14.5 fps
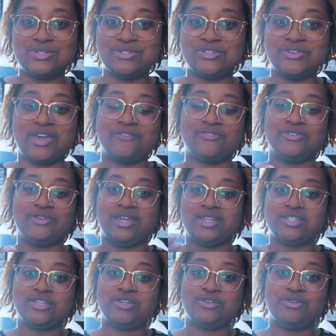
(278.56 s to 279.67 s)
you see after day
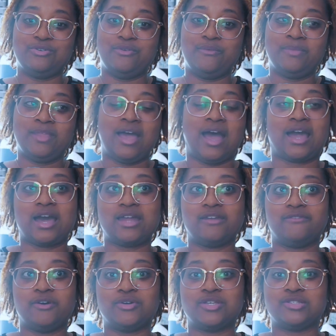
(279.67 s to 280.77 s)
2, I kind of
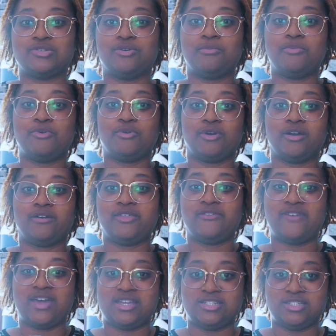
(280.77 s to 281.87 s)
focused on more of the
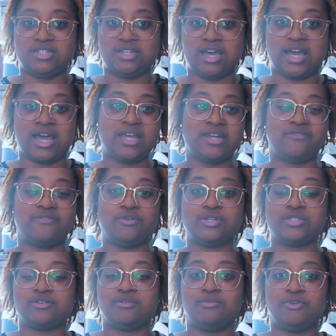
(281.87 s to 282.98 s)
fashion. I kind of
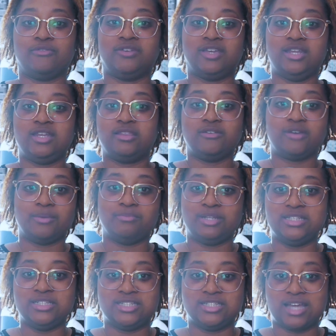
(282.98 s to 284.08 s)
focused on more of getting the
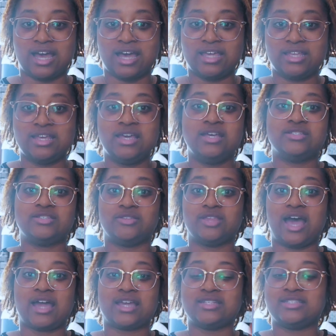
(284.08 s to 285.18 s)
complete shot so
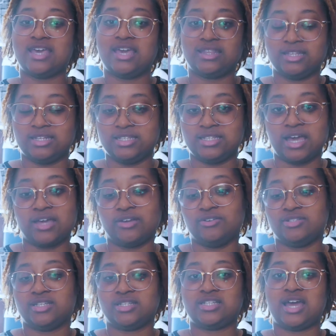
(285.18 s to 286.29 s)
that I can tag the
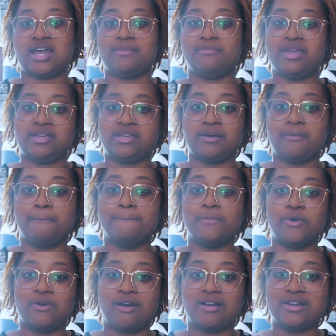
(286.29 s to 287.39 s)
designers and try to make
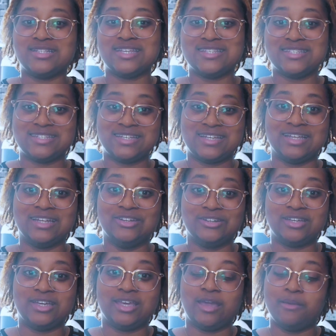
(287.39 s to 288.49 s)
more artistic
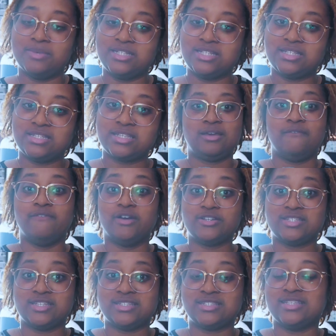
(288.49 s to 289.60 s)
looking images
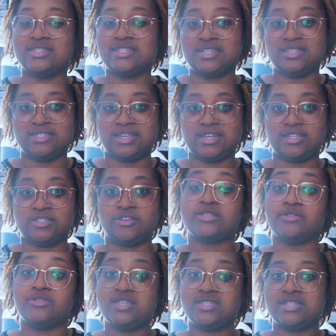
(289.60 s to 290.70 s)
versus the scene settings. So
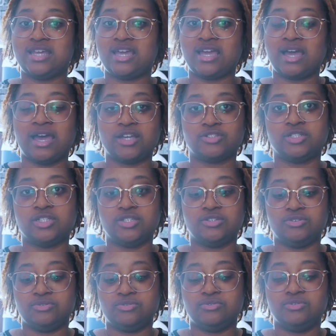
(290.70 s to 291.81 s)
this day I actually
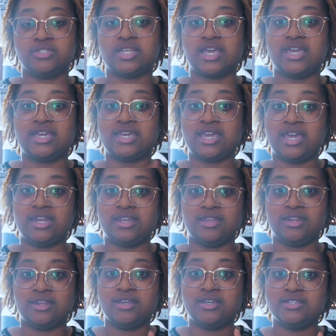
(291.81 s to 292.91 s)
used a
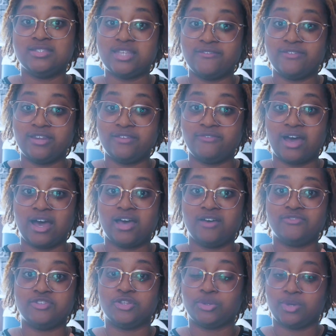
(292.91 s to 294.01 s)
Canon
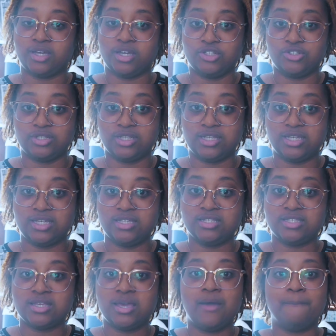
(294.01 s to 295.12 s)
75 to 300
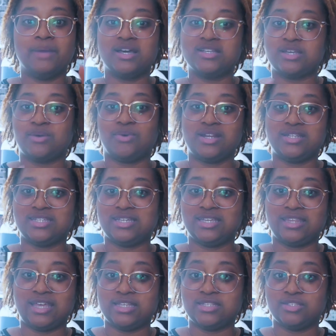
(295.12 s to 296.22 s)
lens because I wanted to get
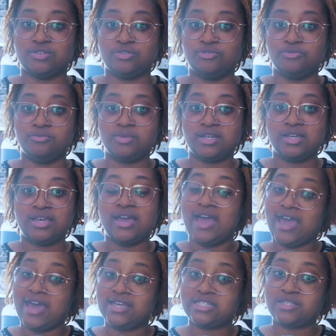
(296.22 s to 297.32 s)
that zoom
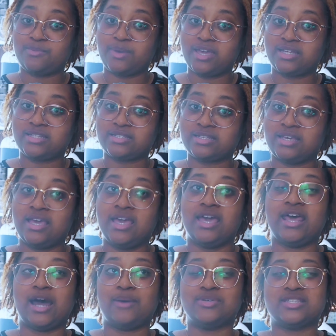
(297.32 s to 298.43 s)
aspect.
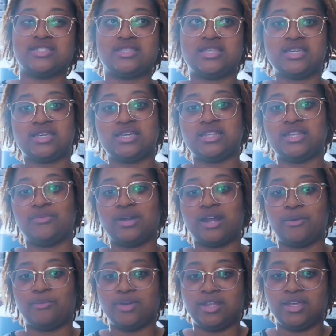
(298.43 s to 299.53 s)
And I was thinking that when I
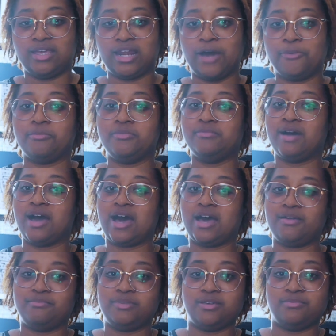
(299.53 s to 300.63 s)
went in, I would be
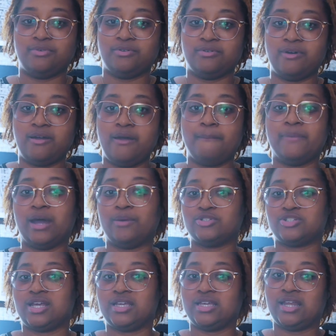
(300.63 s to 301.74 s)
behind people, but I would
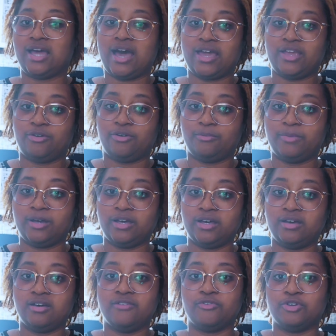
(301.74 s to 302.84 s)
try to get a higher
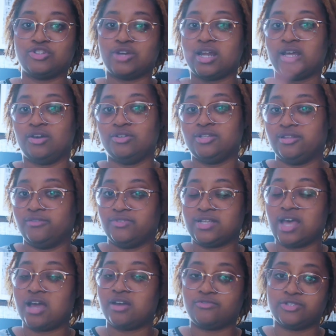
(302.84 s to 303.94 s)
above or try to go to the
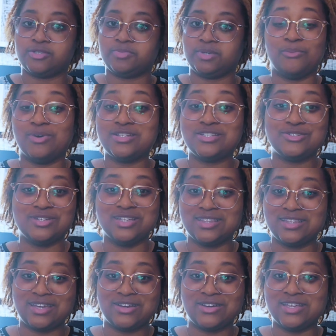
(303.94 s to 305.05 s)
photographer's pit. Once you get
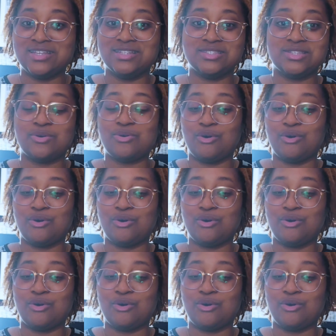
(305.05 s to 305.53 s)
there, it's so